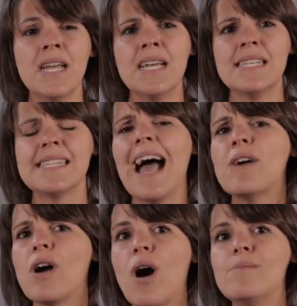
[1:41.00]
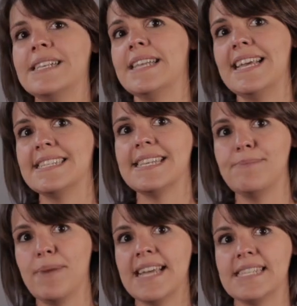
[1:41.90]
So how common is an
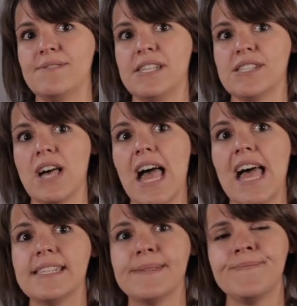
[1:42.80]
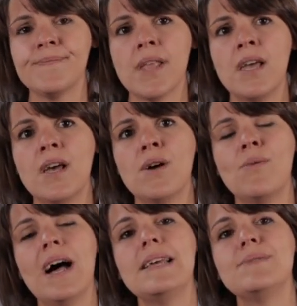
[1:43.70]
impacted fetal head?
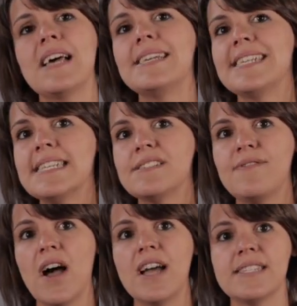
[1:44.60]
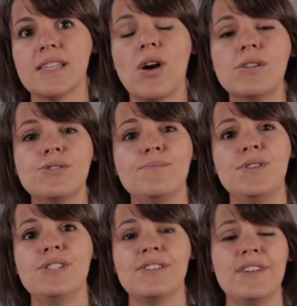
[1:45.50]
Well, it was identified as a
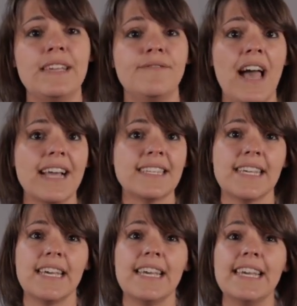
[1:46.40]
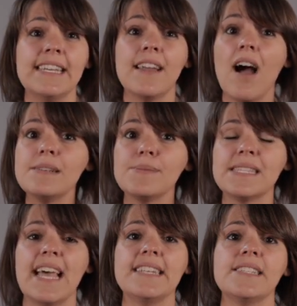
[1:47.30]
contributory factor in
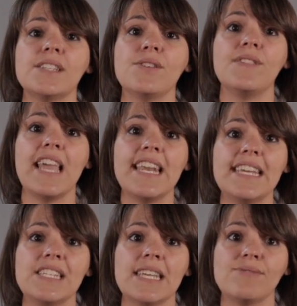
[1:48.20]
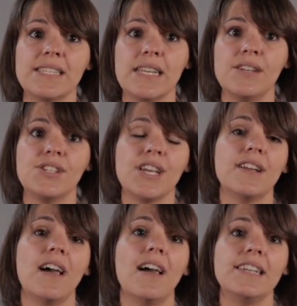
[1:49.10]
9% of the NHS
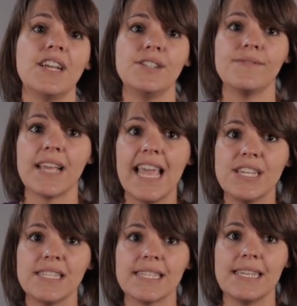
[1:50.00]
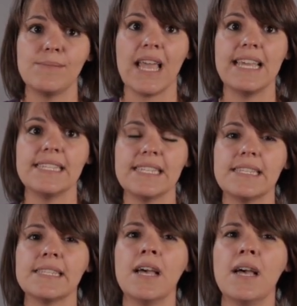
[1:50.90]
Resolution Early Notification Scheme
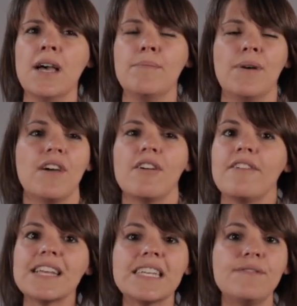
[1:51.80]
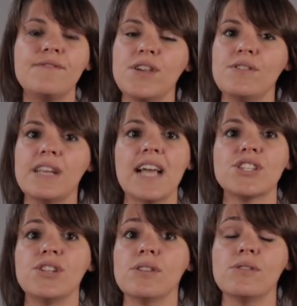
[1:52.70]
cases, but there are actually few
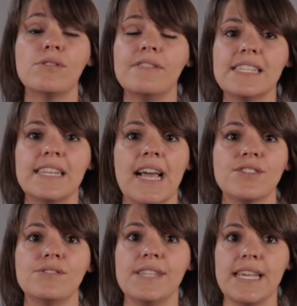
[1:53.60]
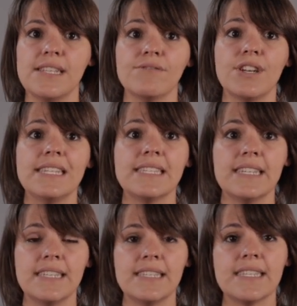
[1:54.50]
national or international data on
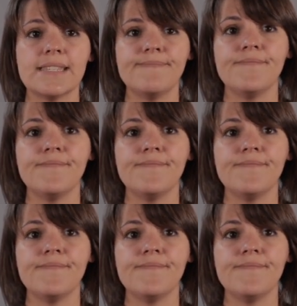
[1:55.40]
incidence.